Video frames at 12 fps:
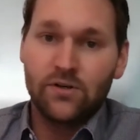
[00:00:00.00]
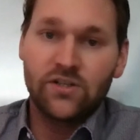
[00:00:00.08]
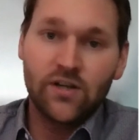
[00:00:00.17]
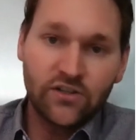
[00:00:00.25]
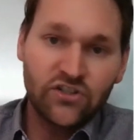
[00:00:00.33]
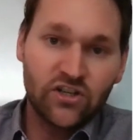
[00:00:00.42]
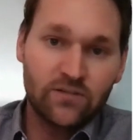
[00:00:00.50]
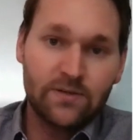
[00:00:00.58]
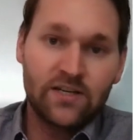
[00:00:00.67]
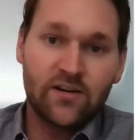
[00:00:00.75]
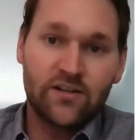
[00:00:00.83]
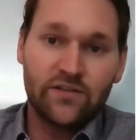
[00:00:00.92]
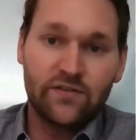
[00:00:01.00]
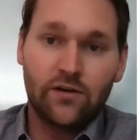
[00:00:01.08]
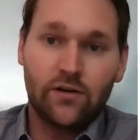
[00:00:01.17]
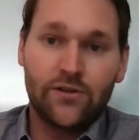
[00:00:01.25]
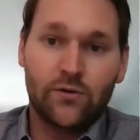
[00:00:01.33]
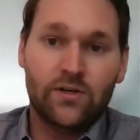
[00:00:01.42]
but not just because of
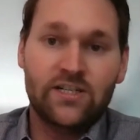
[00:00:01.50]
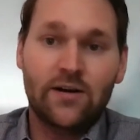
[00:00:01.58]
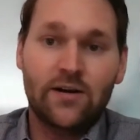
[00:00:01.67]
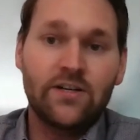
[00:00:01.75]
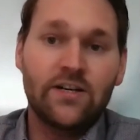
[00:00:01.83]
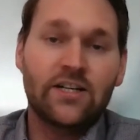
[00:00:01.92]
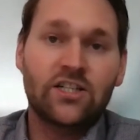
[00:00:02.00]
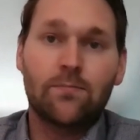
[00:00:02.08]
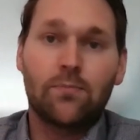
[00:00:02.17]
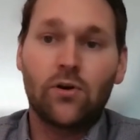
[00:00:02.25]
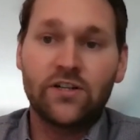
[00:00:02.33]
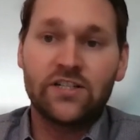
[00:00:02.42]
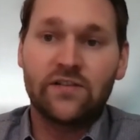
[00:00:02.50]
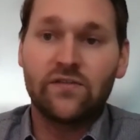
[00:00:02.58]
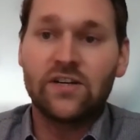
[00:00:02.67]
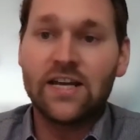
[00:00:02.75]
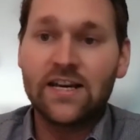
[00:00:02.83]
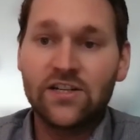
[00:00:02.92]
the authoritarian and
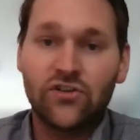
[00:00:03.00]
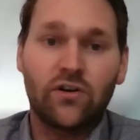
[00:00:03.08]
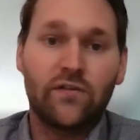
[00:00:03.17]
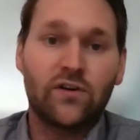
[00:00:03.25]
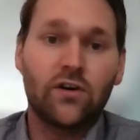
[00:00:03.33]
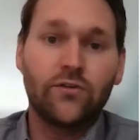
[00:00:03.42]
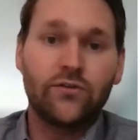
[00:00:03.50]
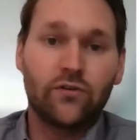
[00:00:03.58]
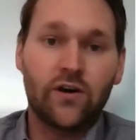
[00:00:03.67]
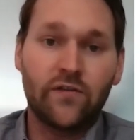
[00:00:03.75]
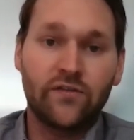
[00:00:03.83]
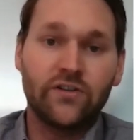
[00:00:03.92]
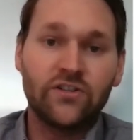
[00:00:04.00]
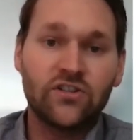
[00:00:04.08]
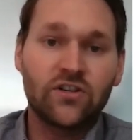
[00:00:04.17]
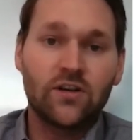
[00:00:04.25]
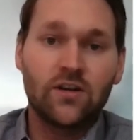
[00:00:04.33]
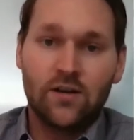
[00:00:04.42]
exploitative nature of colonial
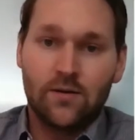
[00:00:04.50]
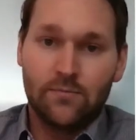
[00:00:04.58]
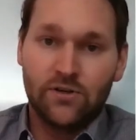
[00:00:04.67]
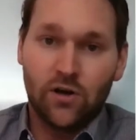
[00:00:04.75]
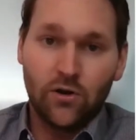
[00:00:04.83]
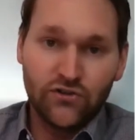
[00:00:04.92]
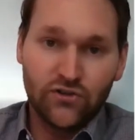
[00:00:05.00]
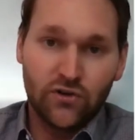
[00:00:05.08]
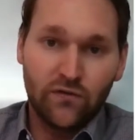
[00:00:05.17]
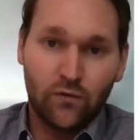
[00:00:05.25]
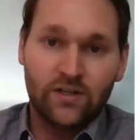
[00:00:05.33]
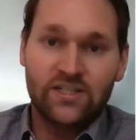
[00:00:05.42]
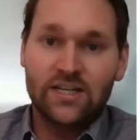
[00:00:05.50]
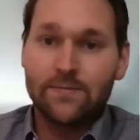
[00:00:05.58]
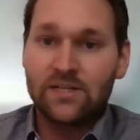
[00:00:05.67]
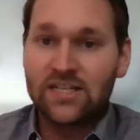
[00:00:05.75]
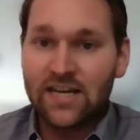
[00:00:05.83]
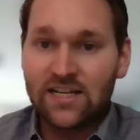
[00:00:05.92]
governance, but also for its
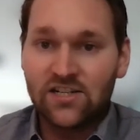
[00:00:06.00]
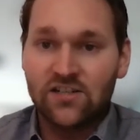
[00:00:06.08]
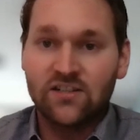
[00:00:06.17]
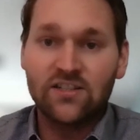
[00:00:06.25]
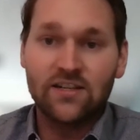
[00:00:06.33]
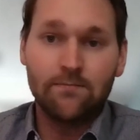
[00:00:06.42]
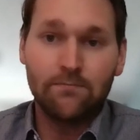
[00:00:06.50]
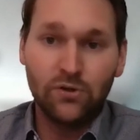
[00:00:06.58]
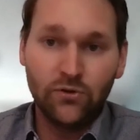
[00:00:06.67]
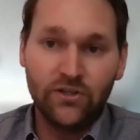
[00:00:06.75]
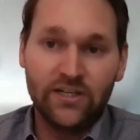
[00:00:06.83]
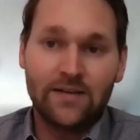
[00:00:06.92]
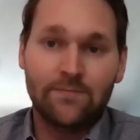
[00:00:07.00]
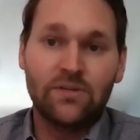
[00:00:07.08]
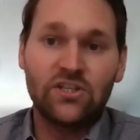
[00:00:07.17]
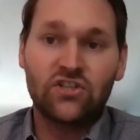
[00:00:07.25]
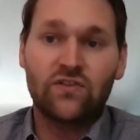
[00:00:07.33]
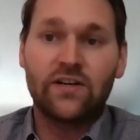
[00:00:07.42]
limitations in building
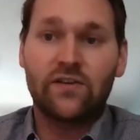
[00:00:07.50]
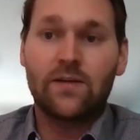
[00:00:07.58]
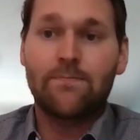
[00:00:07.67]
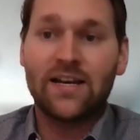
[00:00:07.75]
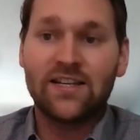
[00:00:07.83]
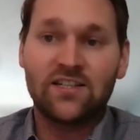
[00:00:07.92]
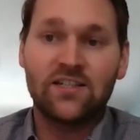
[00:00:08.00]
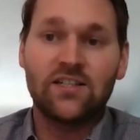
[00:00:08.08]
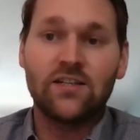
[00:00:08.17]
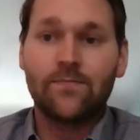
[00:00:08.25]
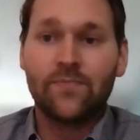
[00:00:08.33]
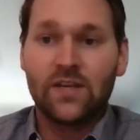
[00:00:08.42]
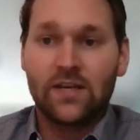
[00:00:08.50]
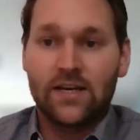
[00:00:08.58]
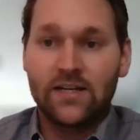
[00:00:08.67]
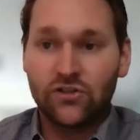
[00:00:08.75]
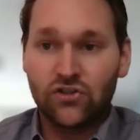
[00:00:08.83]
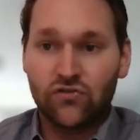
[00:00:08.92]
administrative capacity
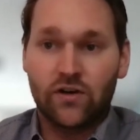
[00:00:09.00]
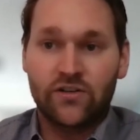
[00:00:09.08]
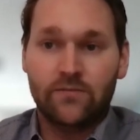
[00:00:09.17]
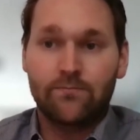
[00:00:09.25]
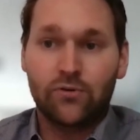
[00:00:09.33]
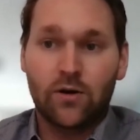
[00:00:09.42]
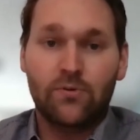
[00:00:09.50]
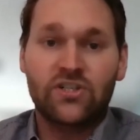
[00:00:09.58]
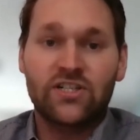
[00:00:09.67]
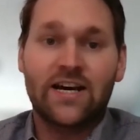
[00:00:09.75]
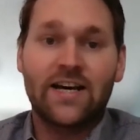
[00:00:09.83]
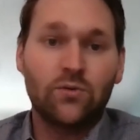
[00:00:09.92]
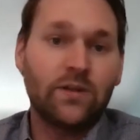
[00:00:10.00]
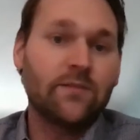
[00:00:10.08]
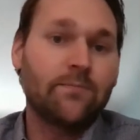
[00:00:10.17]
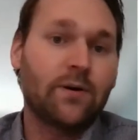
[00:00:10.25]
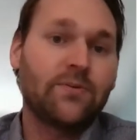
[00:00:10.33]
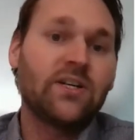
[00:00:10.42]
and constructing proper ties with
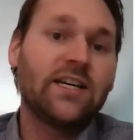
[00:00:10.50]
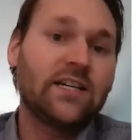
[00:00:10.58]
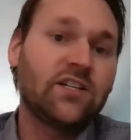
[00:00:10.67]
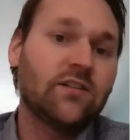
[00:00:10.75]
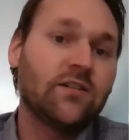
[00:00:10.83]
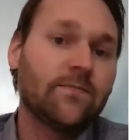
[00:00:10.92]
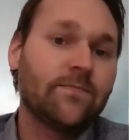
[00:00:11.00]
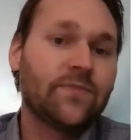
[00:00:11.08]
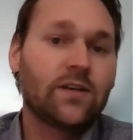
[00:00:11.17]
the population.